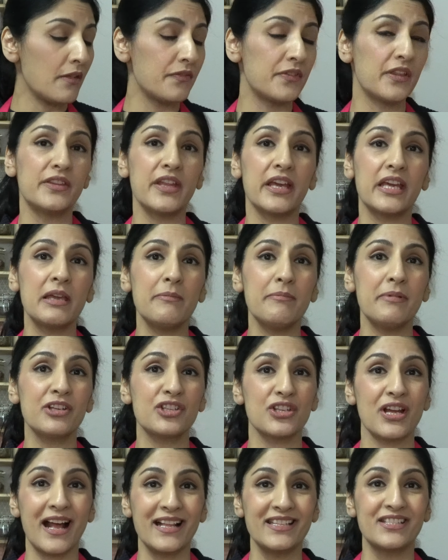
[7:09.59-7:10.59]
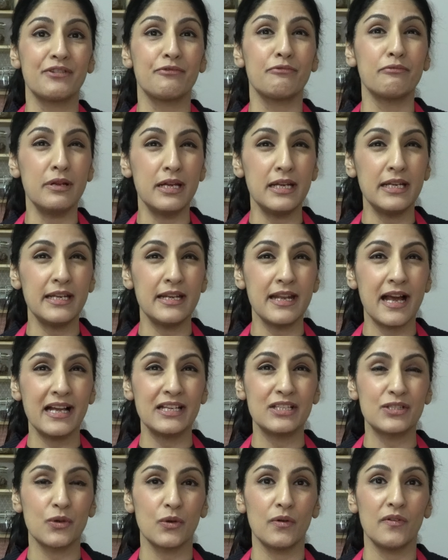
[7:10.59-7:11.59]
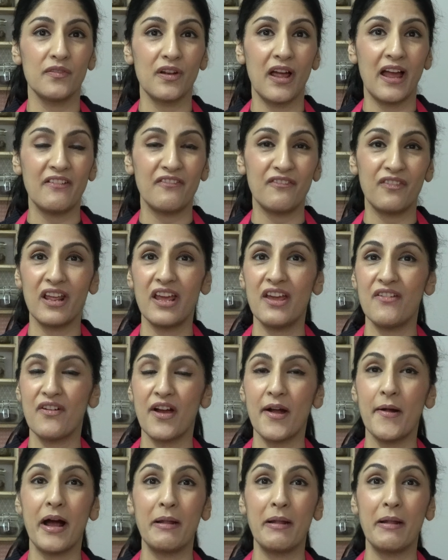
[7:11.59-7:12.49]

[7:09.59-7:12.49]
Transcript: The deghi mirch adds a really nice sort of like flavour